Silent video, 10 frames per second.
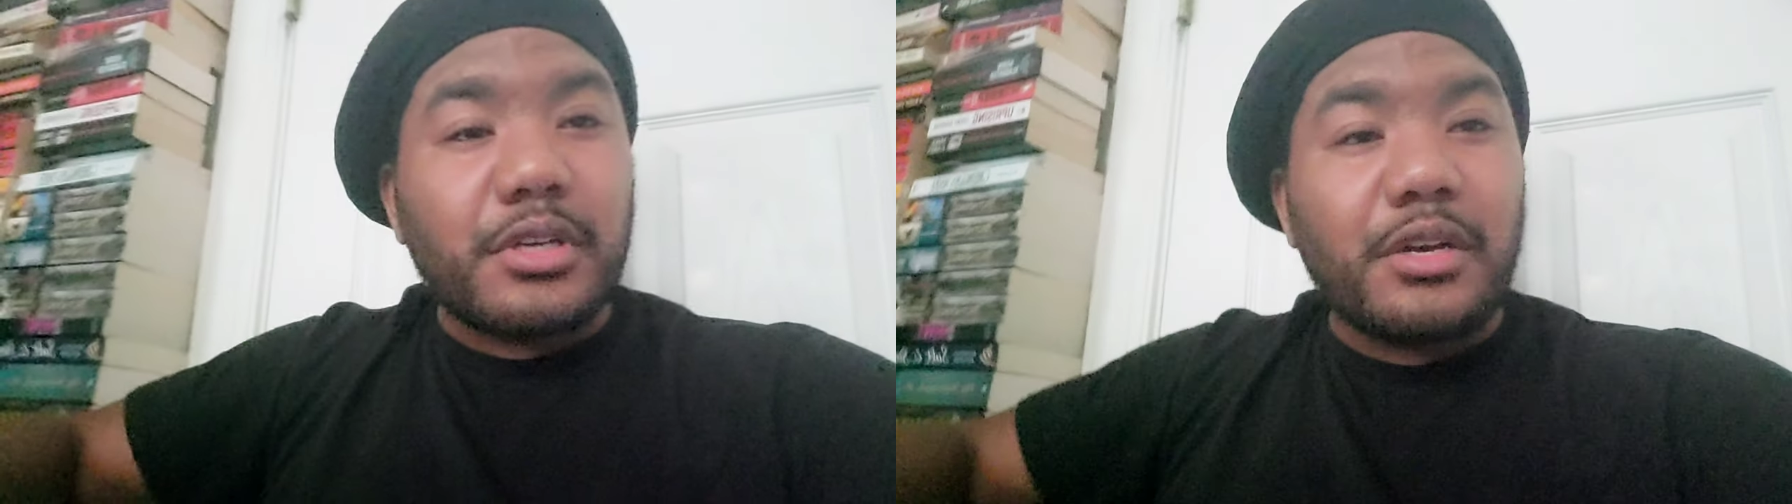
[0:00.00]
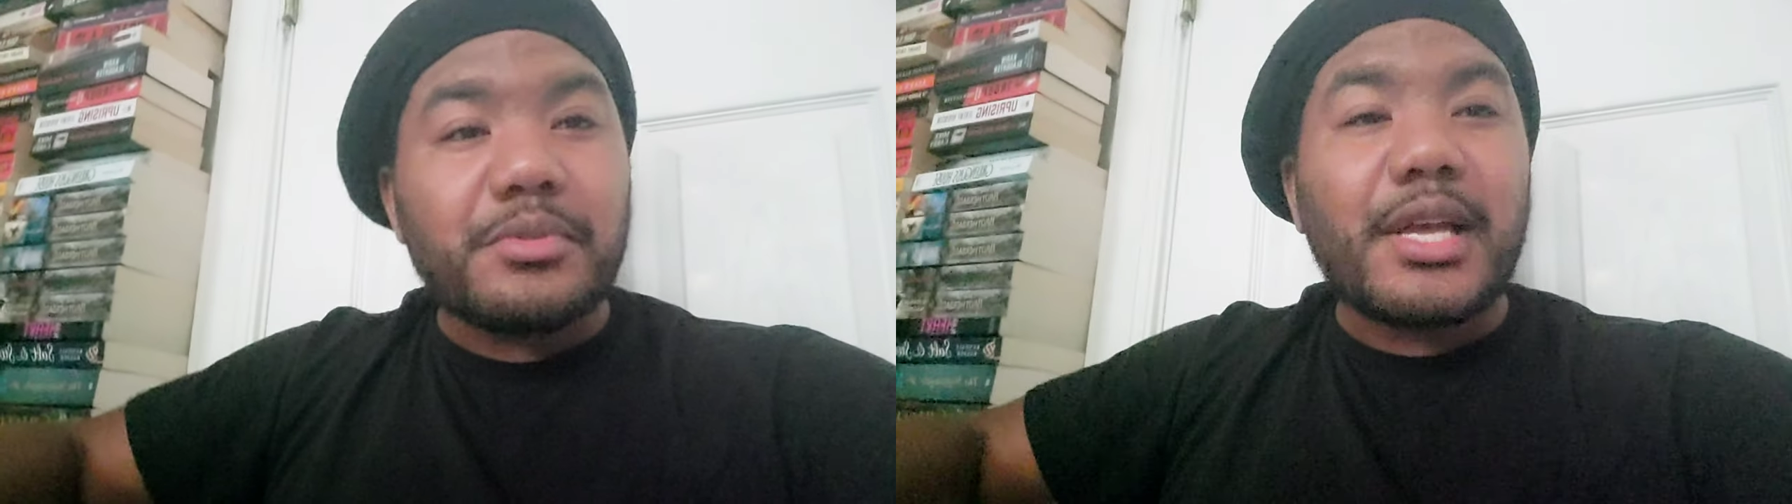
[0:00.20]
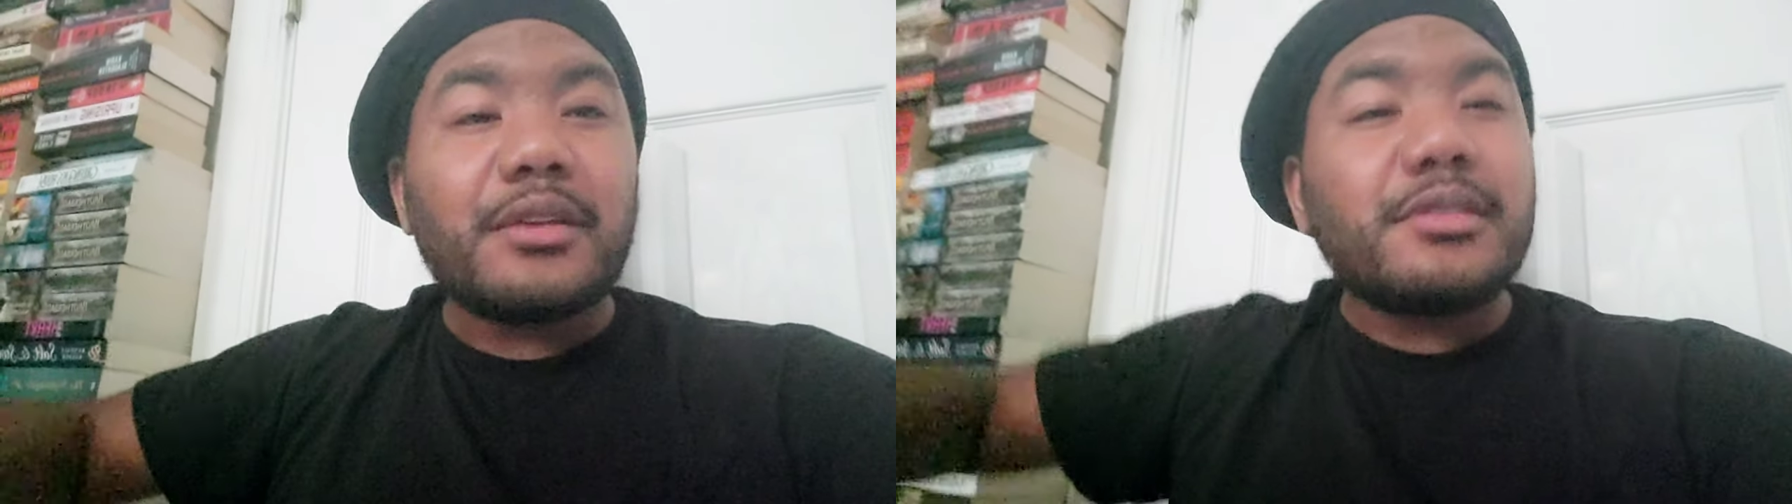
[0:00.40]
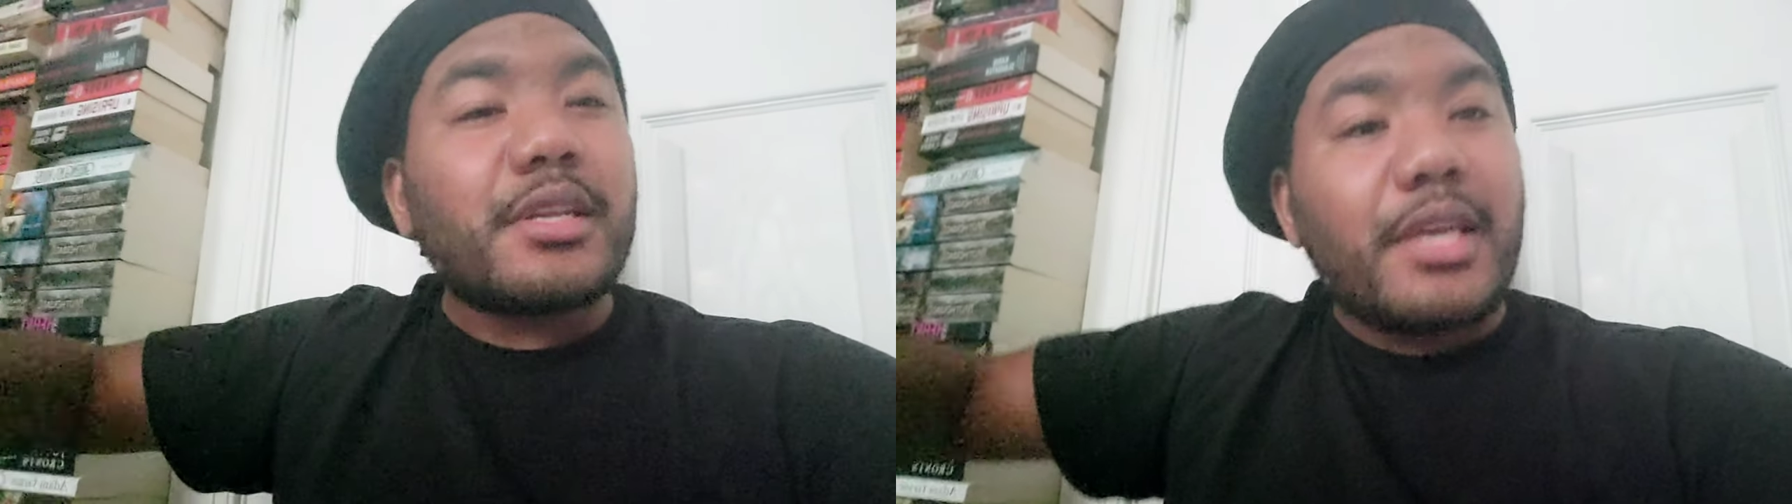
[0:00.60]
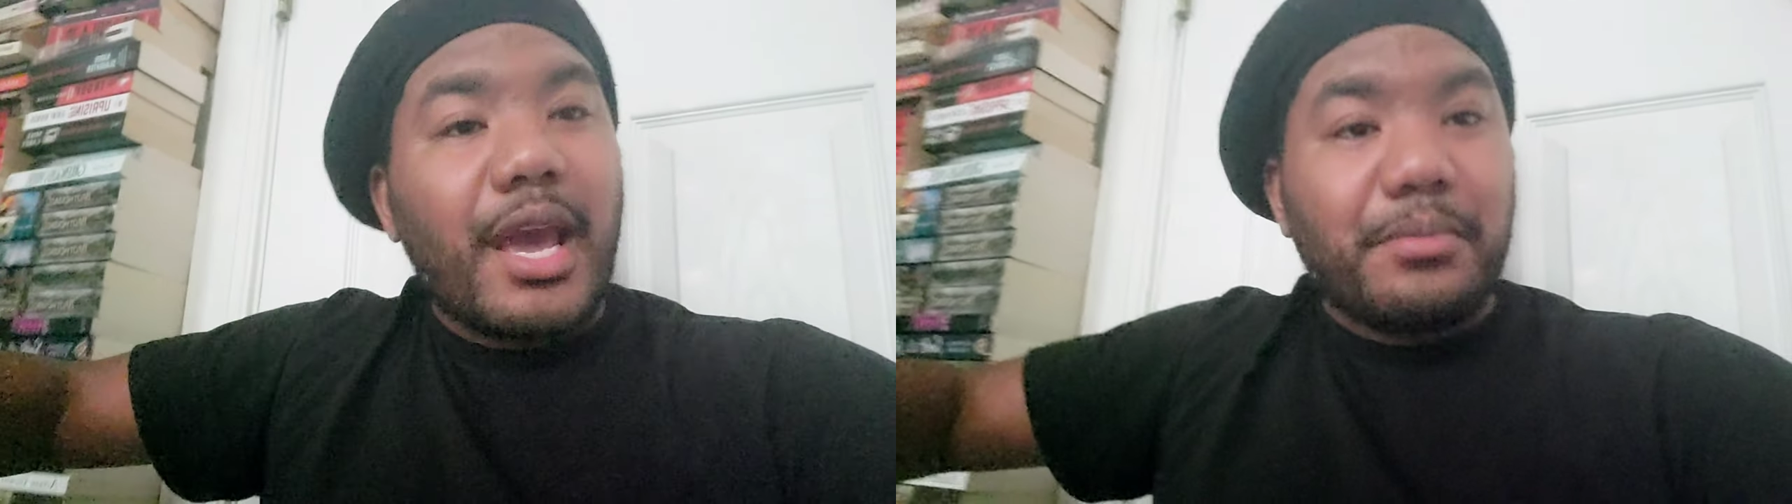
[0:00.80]
comes down to
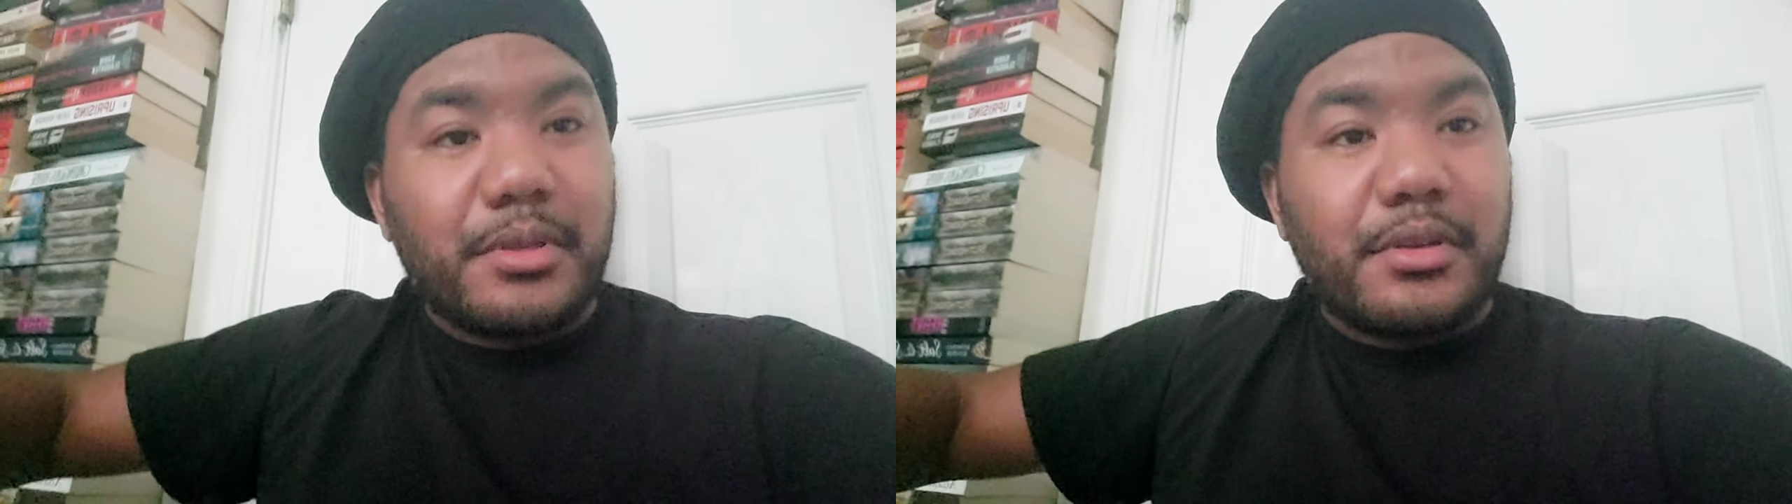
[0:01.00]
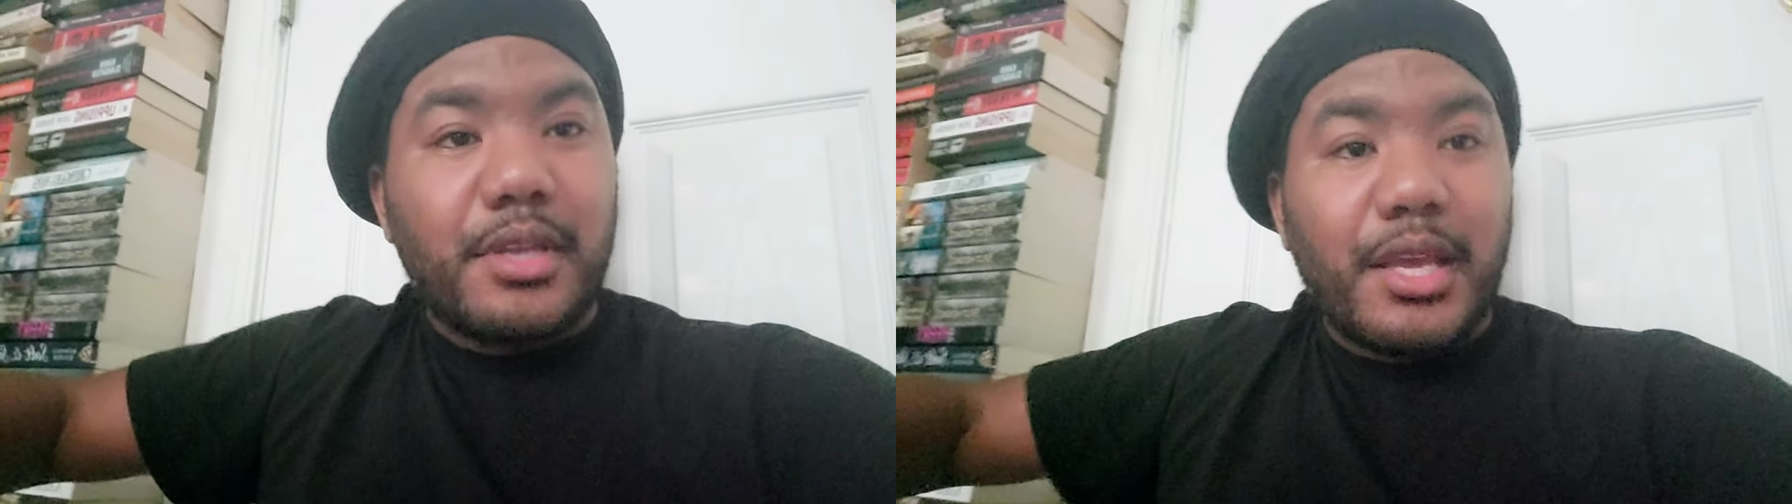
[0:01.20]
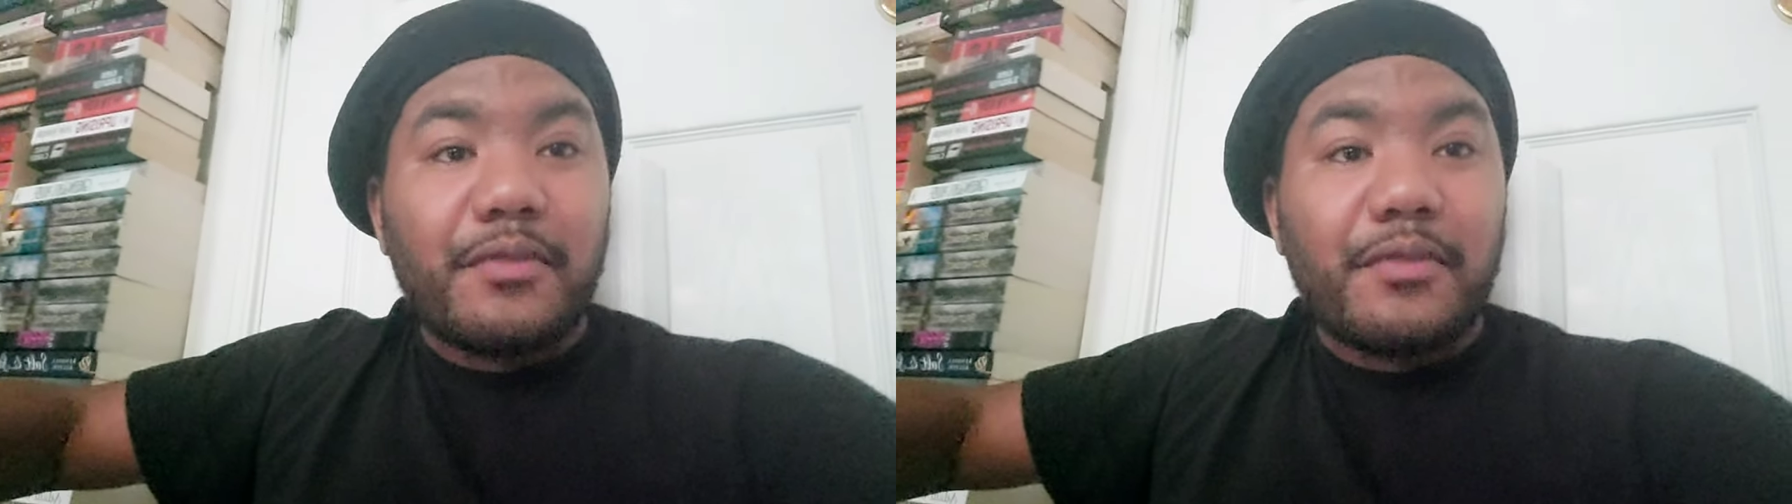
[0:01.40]
the captain.